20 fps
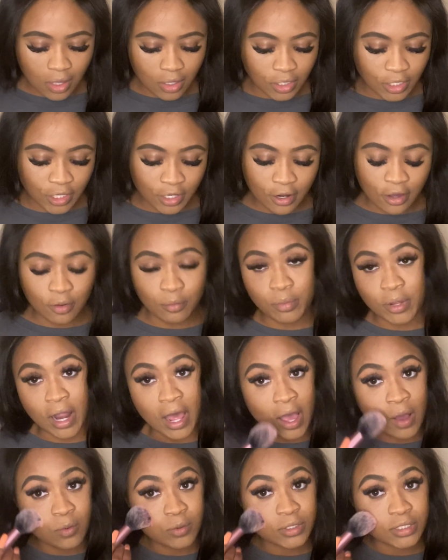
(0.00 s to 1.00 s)
you know, but
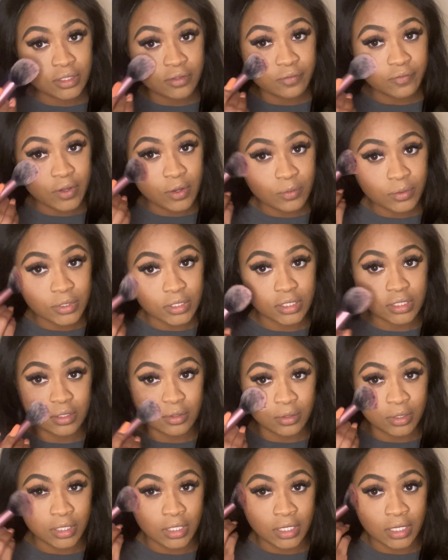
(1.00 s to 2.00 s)
I wasn't focused
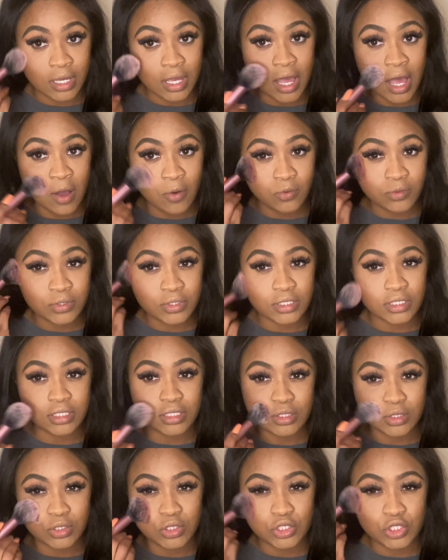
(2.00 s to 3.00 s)
on it. I was
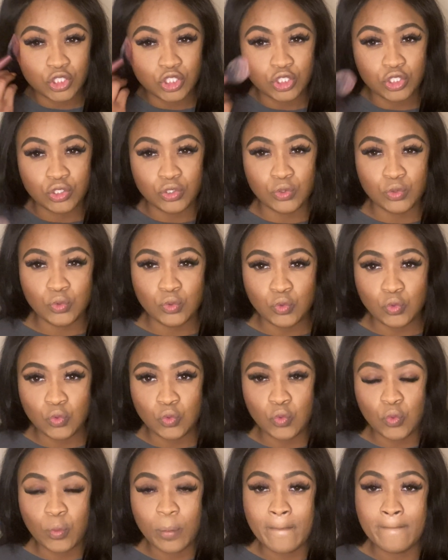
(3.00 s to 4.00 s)

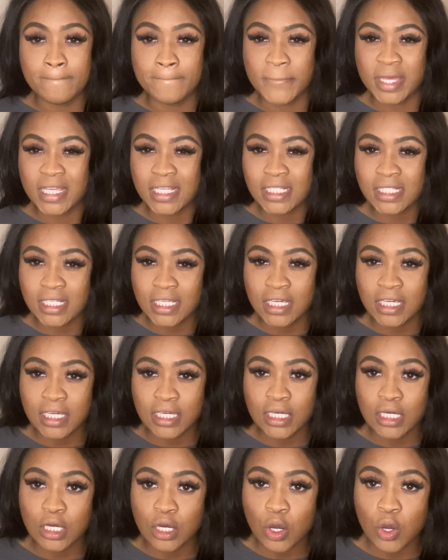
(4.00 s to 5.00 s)
too
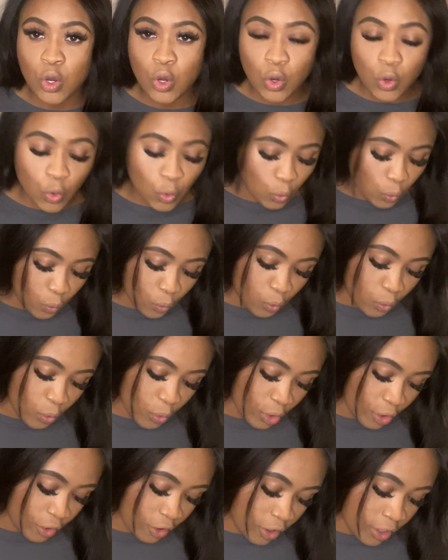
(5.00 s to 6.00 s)
busy
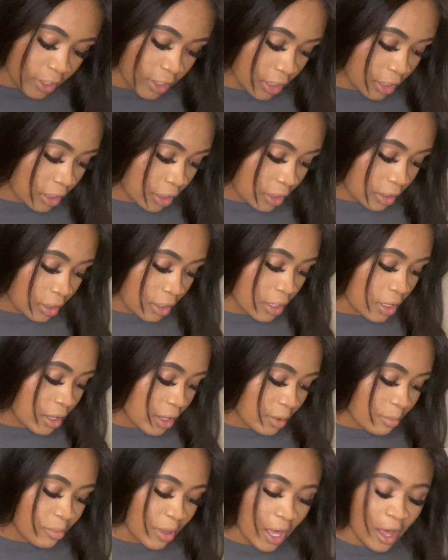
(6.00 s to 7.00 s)
worrying
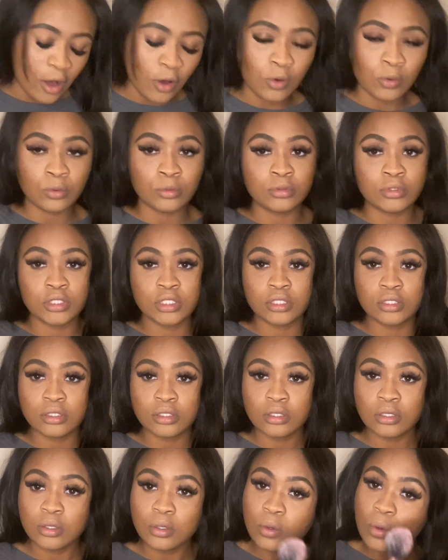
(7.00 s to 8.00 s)
about
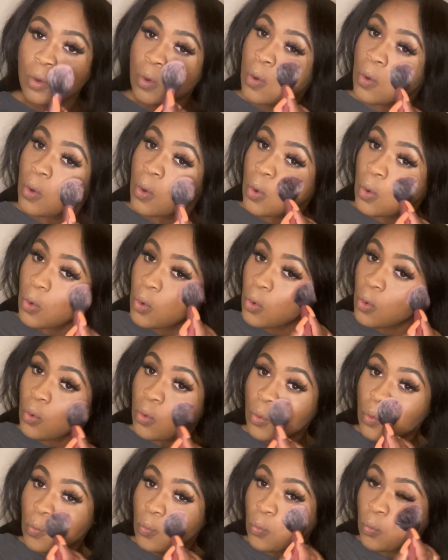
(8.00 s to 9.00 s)

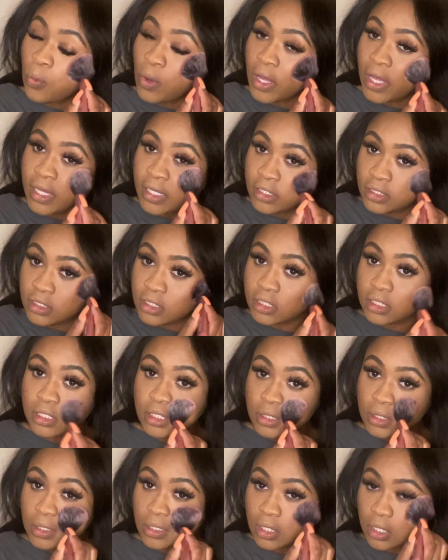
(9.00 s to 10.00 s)
what
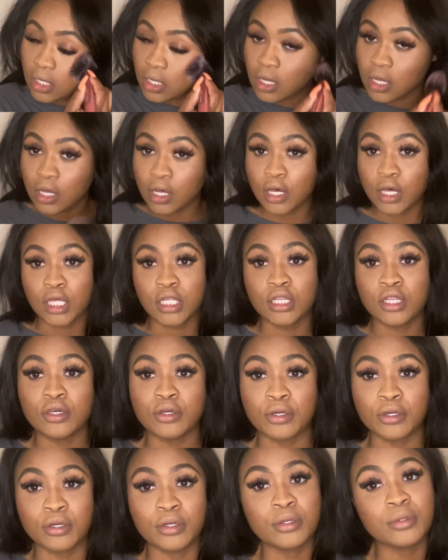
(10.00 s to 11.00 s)

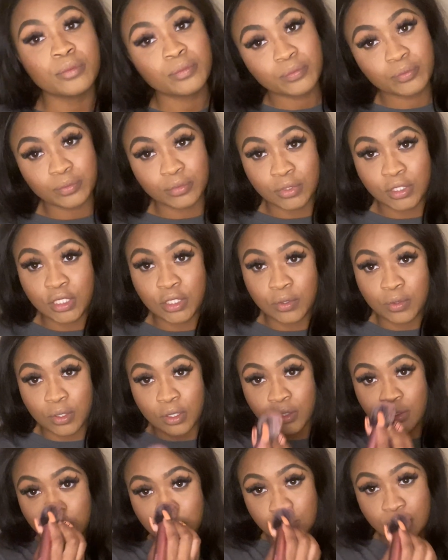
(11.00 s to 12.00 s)
other
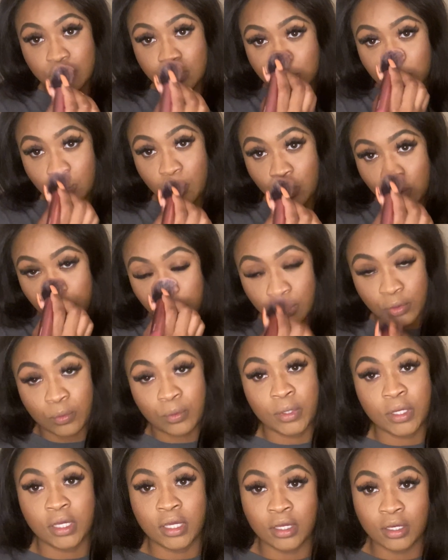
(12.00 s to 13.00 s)
Negroes were
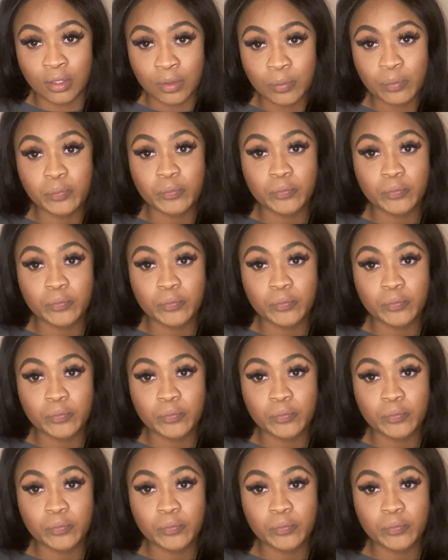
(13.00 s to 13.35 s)
doing.